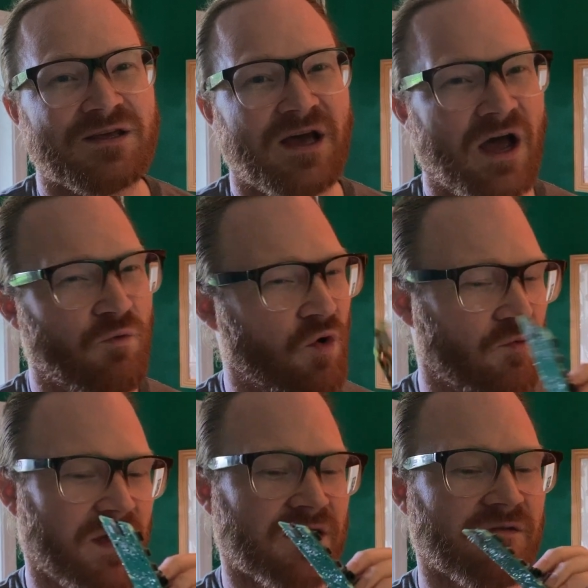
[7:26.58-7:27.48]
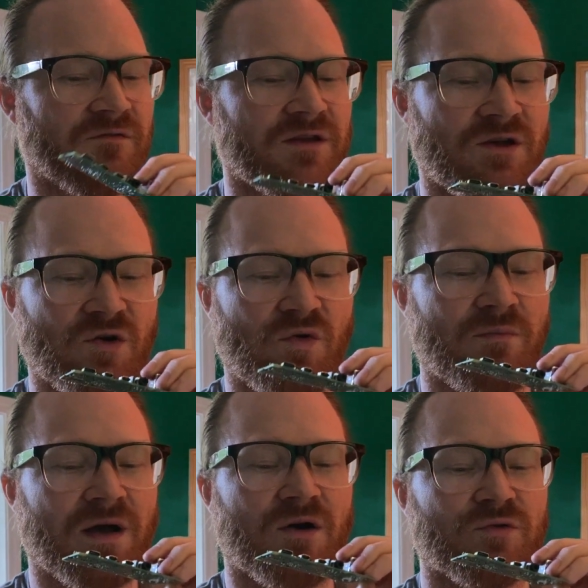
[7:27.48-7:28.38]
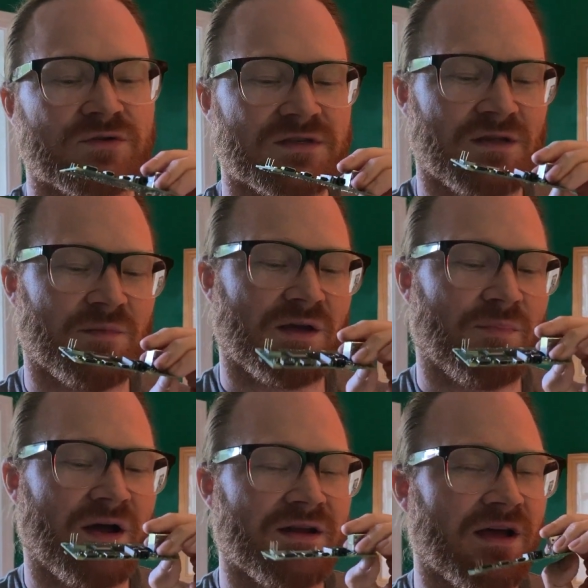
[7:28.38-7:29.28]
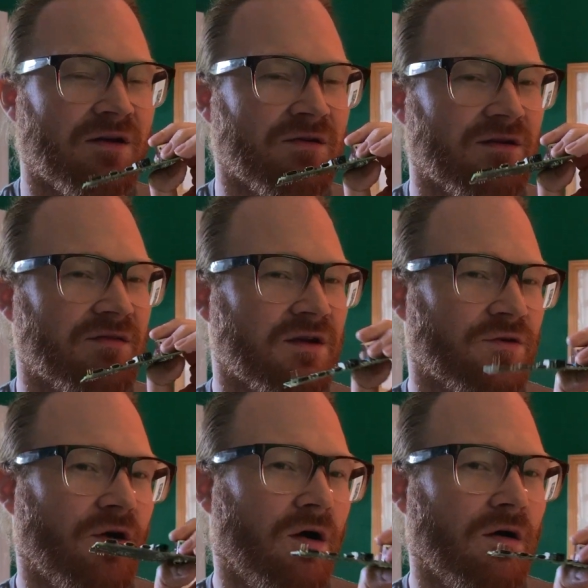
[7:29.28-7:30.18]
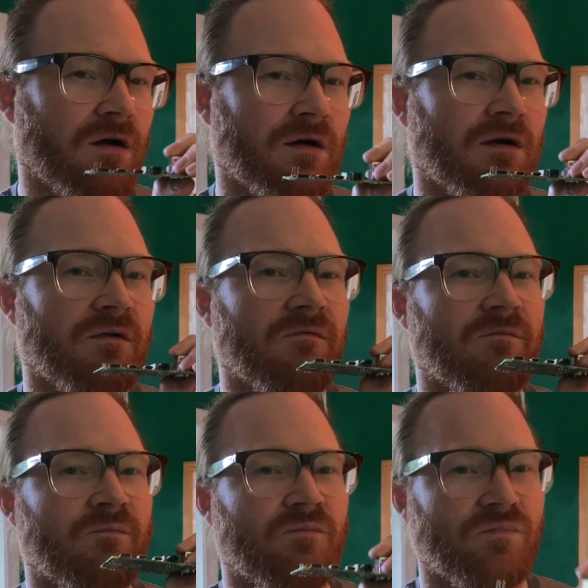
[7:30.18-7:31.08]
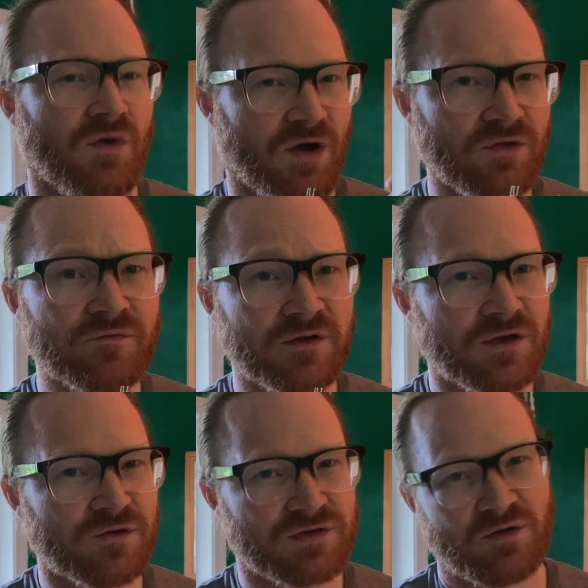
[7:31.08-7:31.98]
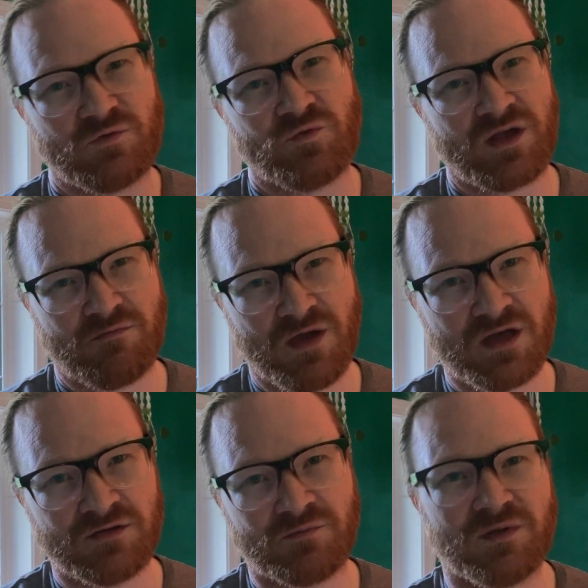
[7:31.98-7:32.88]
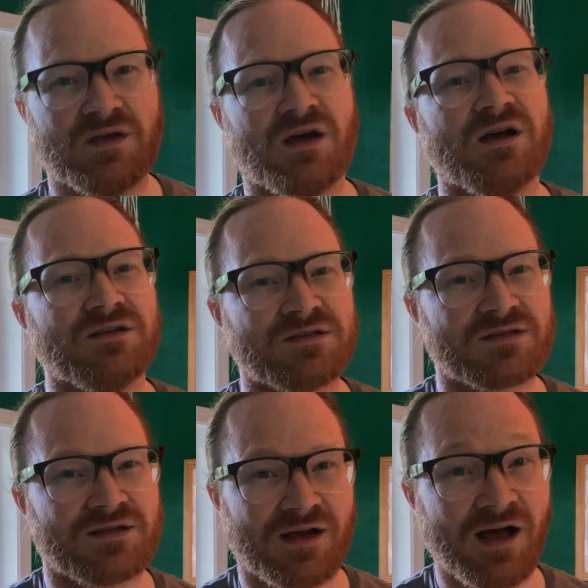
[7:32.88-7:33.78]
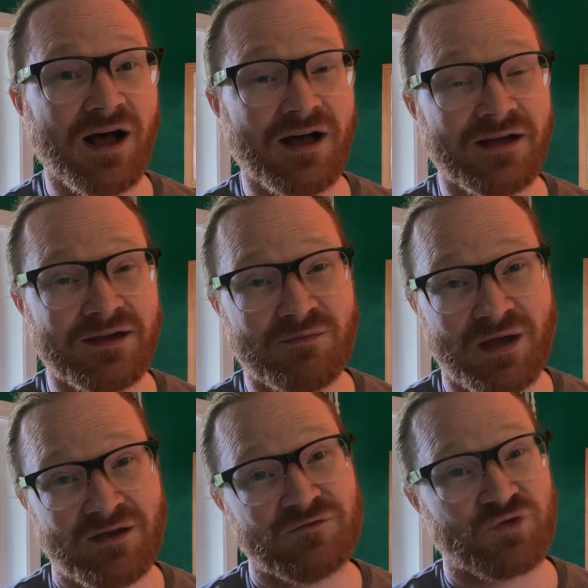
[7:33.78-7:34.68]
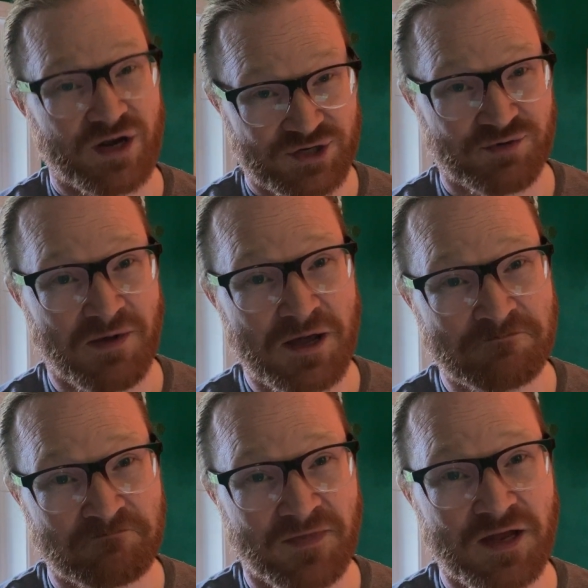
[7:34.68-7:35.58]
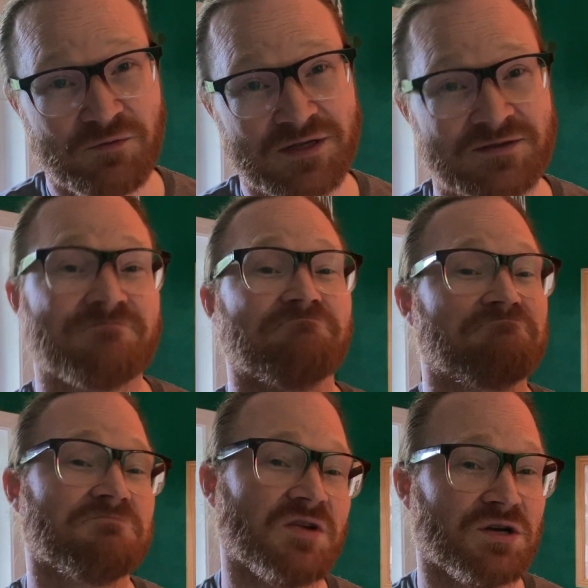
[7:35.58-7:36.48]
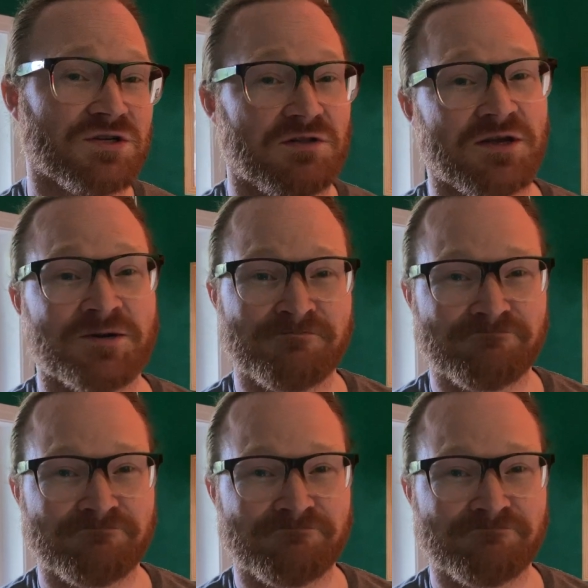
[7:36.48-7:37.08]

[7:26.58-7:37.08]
I won't make a video about slimming a Pi down. There are other videos I would recommend because I may have trashed mine. Anyways, talk to you later.